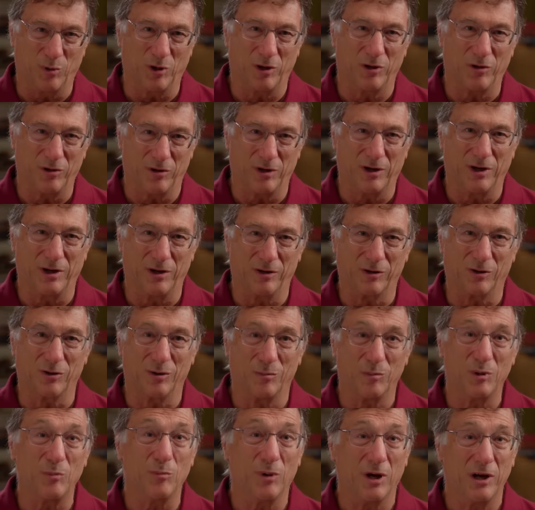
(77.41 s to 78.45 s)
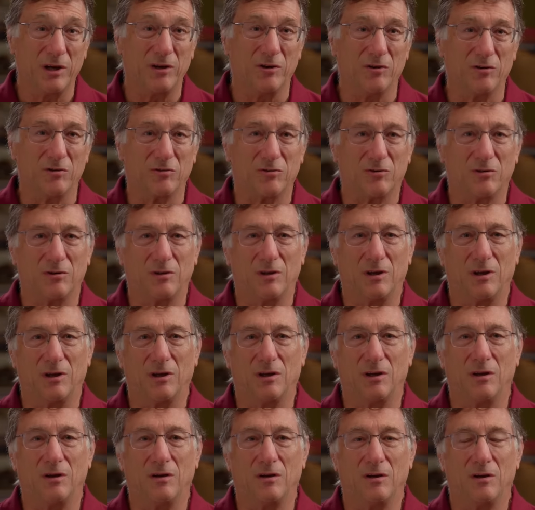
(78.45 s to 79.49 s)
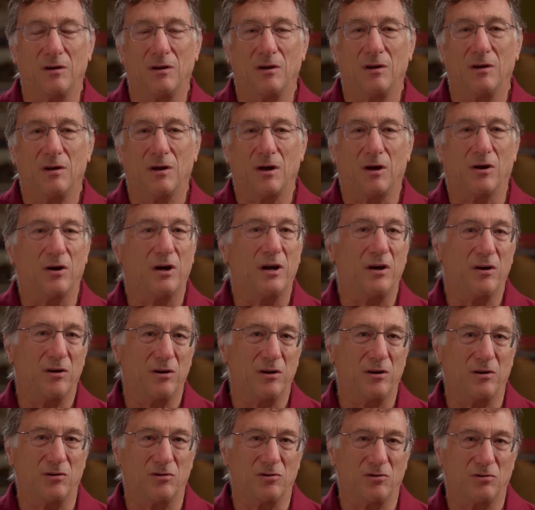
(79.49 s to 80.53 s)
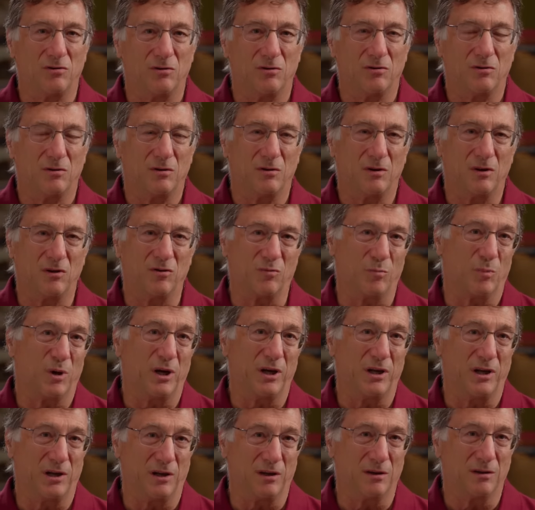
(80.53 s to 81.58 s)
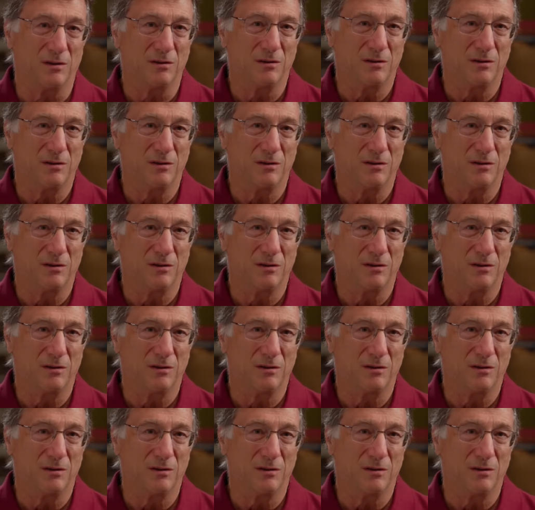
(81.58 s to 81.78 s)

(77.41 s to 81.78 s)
brother and I are gonna be miners, and our heritage is mining.